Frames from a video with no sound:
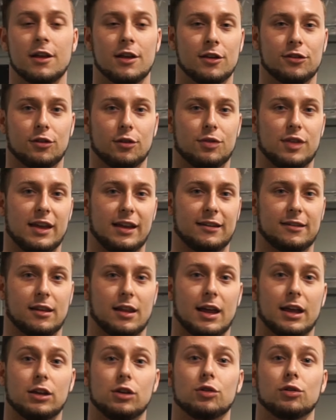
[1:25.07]
So things
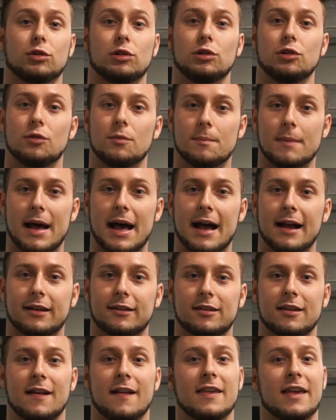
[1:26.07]
like your glute
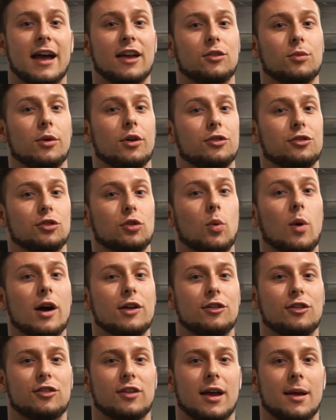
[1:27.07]
max, as well as your
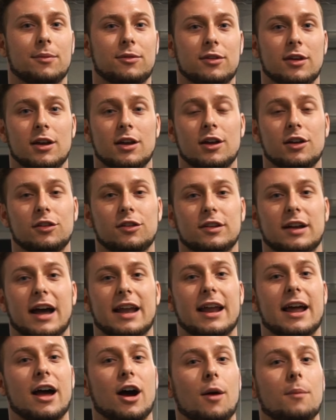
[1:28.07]
quadriceps to
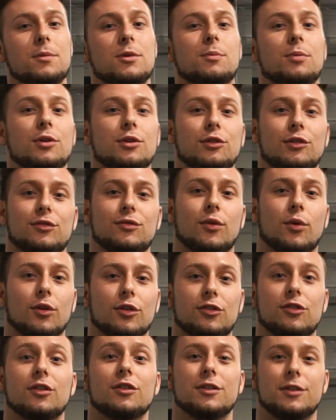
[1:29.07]
kind of help you produce
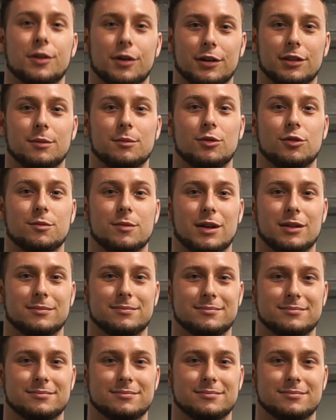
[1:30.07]
force during the movement.